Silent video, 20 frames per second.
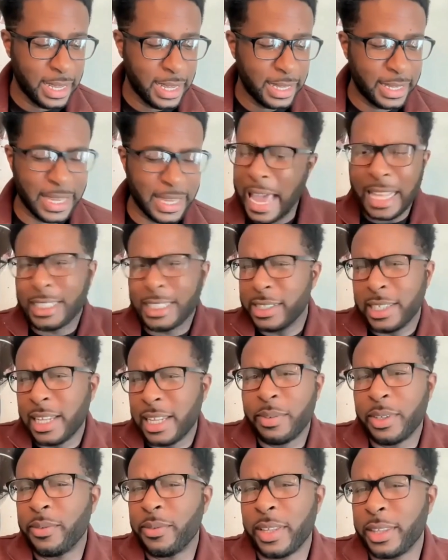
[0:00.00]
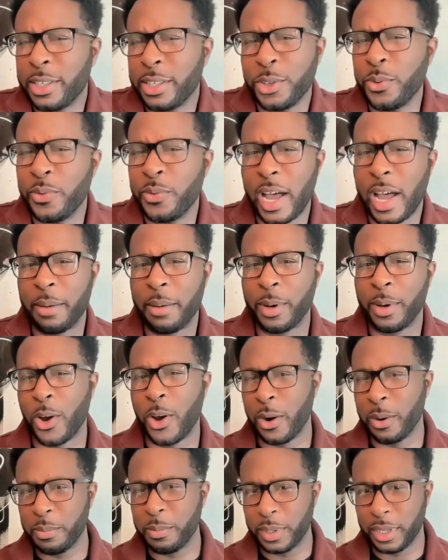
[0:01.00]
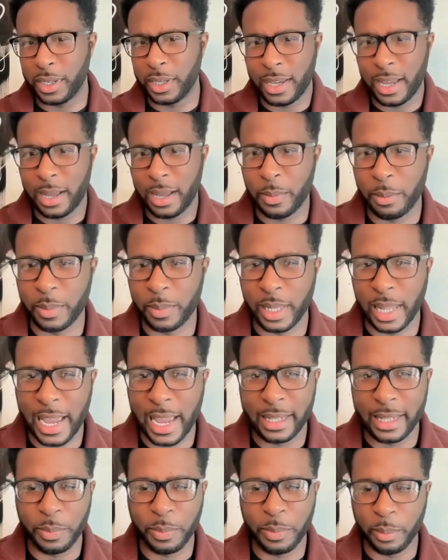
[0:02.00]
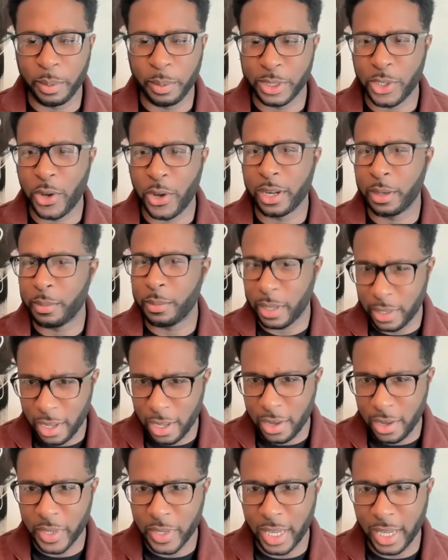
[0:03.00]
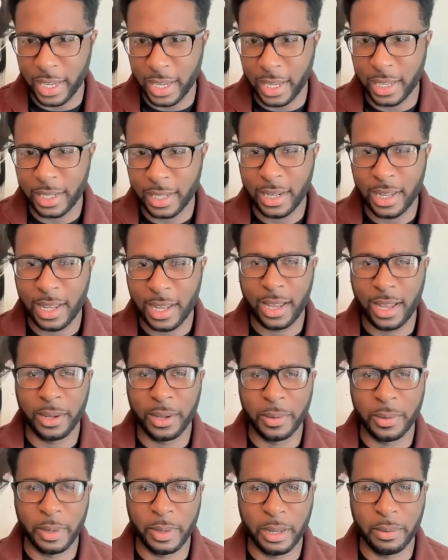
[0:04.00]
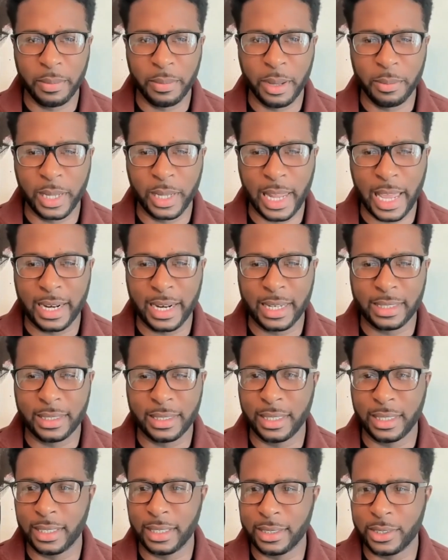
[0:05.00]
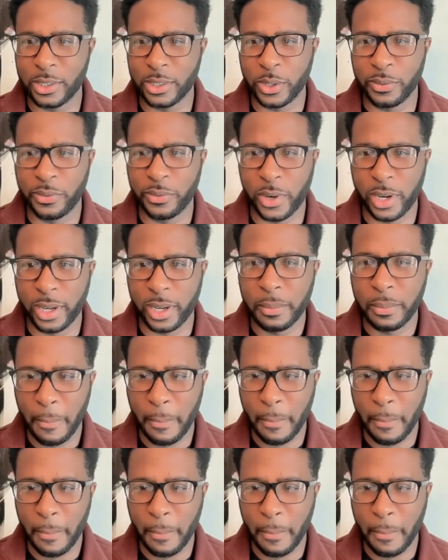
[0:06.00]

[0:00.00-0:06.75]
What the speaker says: Yeah, I just love the new vibe of R&B. I'm glad that people are talking about love again. I'm glad to see that it's on the front.